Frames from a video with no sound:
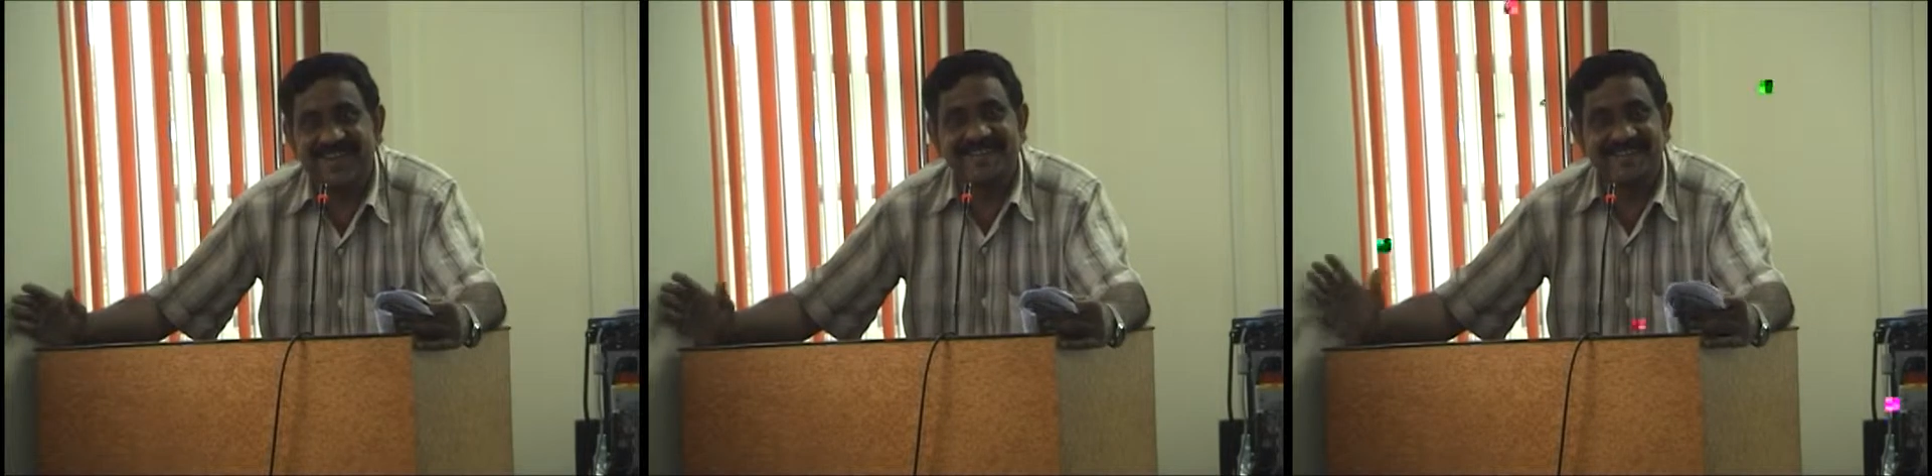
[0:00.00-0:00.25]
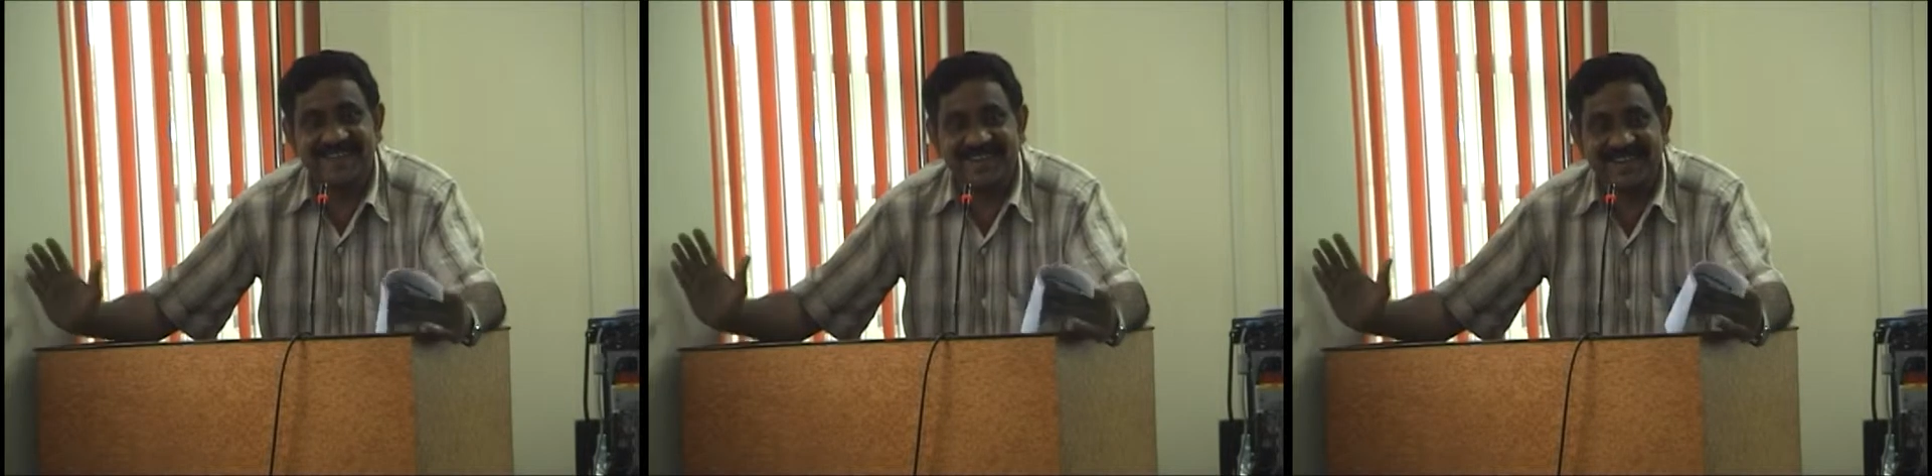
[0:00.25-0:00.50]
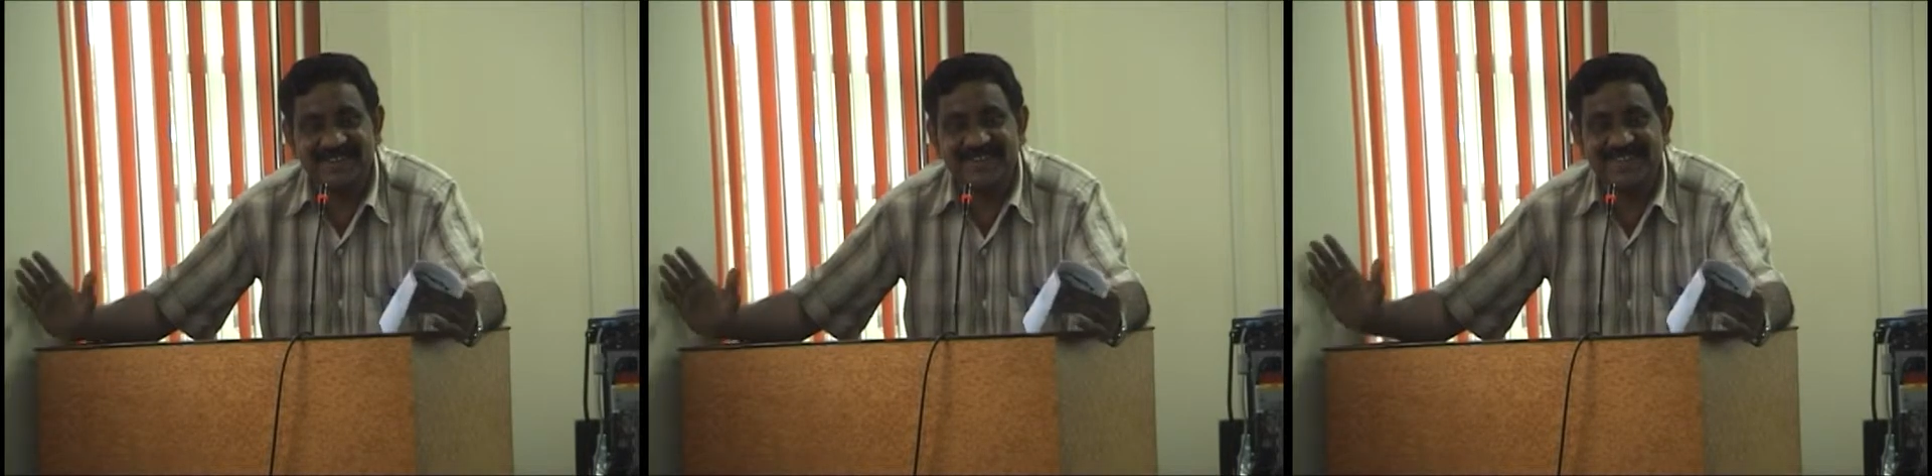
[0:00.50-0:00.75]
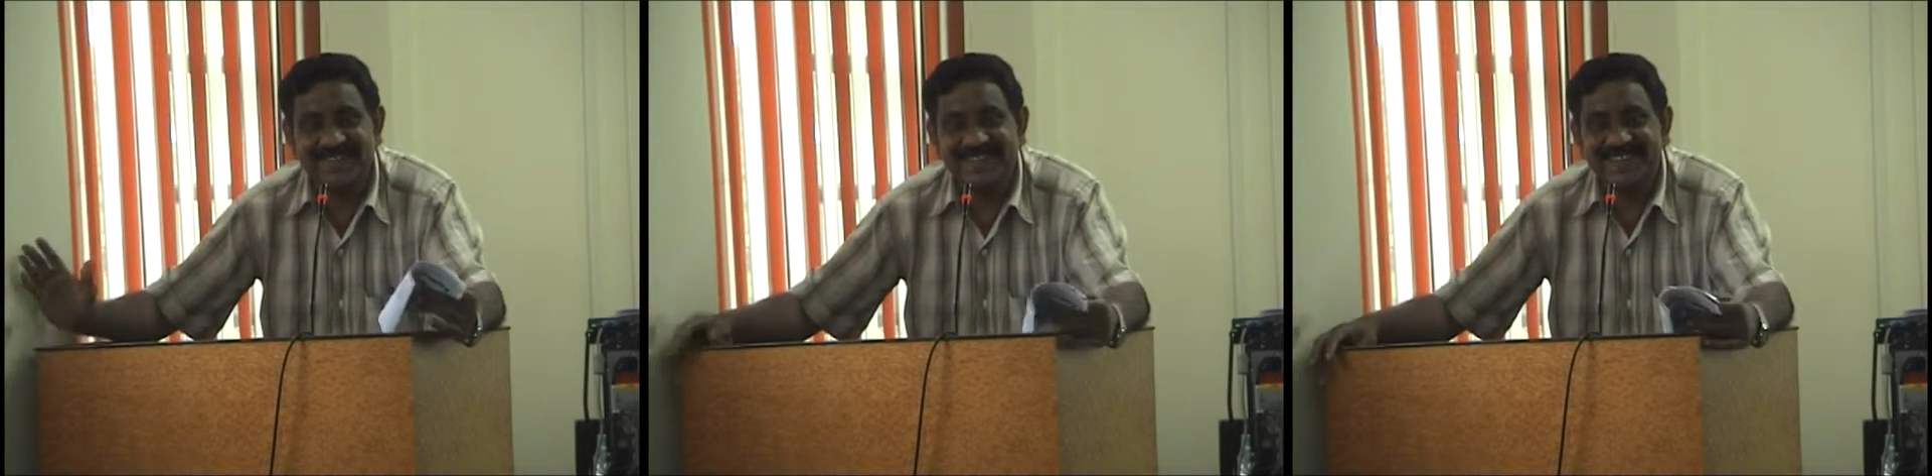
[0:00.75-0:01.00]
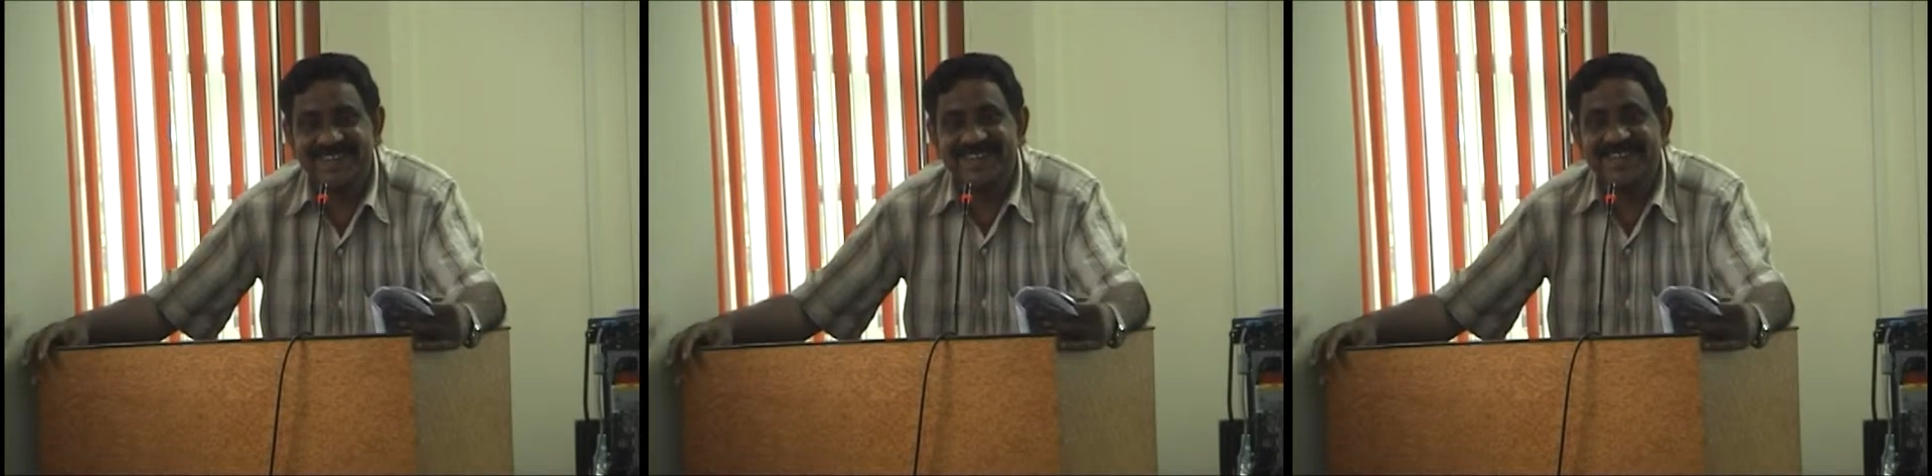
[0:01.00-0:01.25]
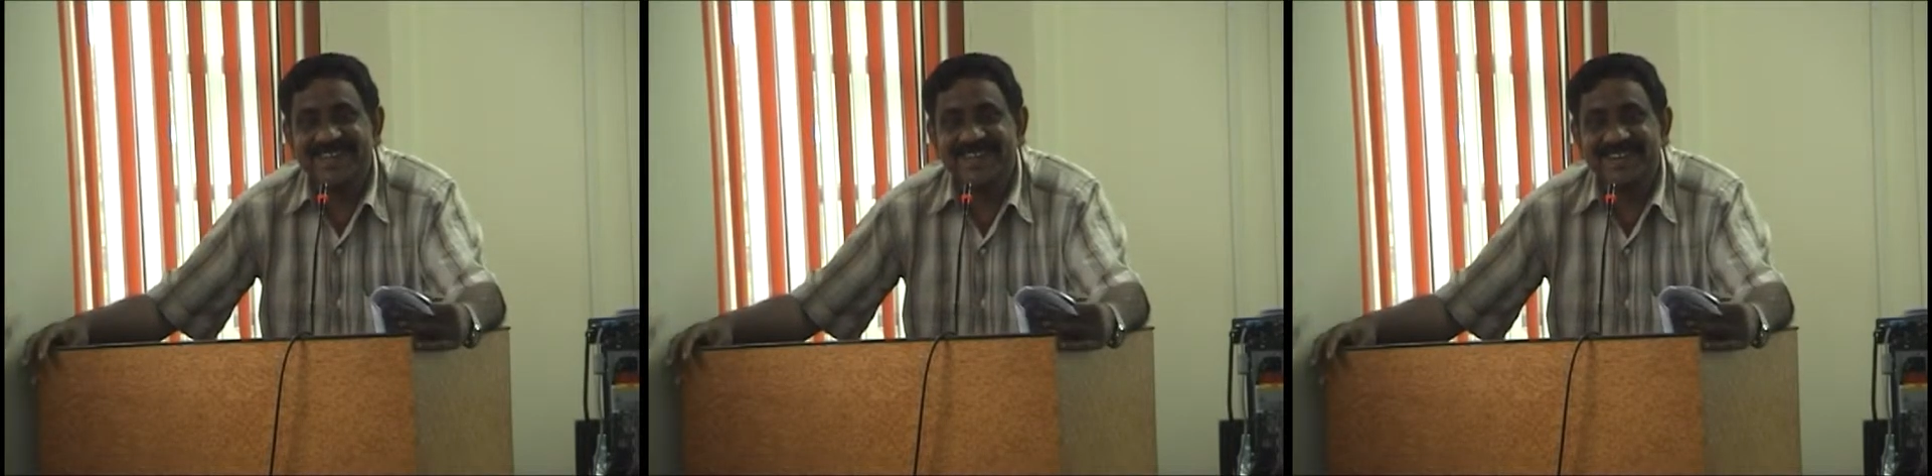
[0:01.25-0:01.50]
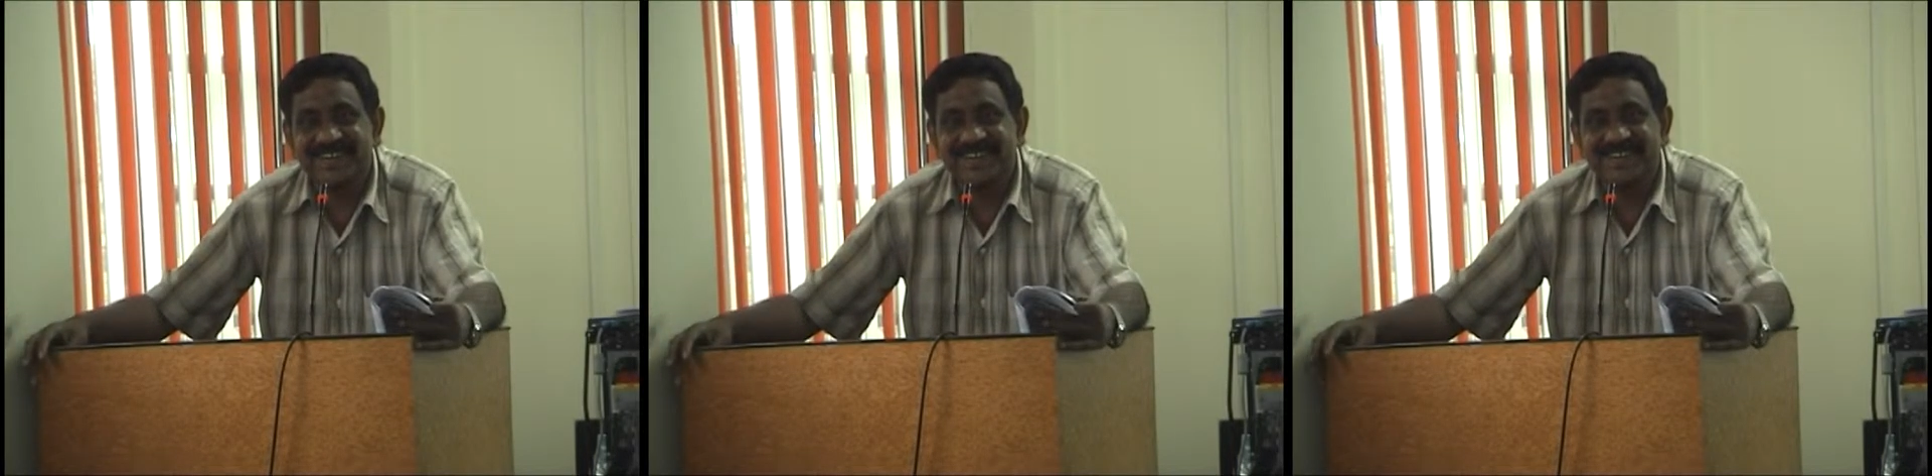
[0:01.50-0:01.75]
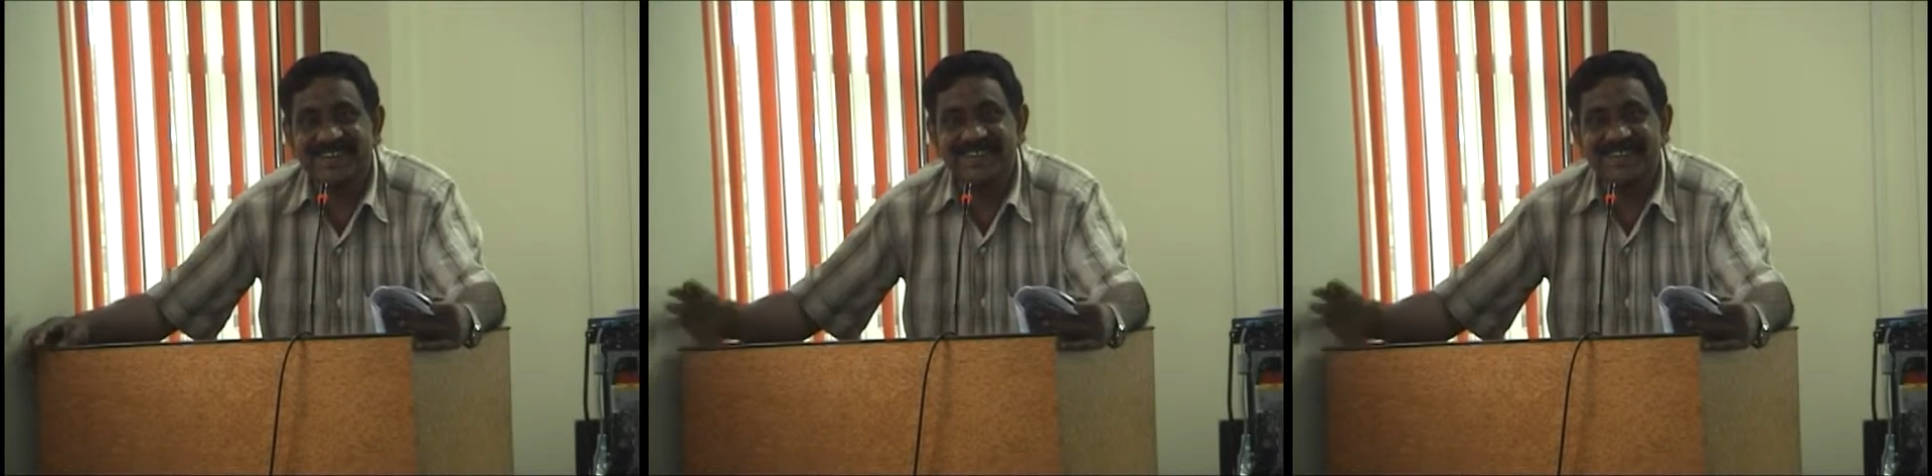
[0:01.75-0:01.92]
excellent in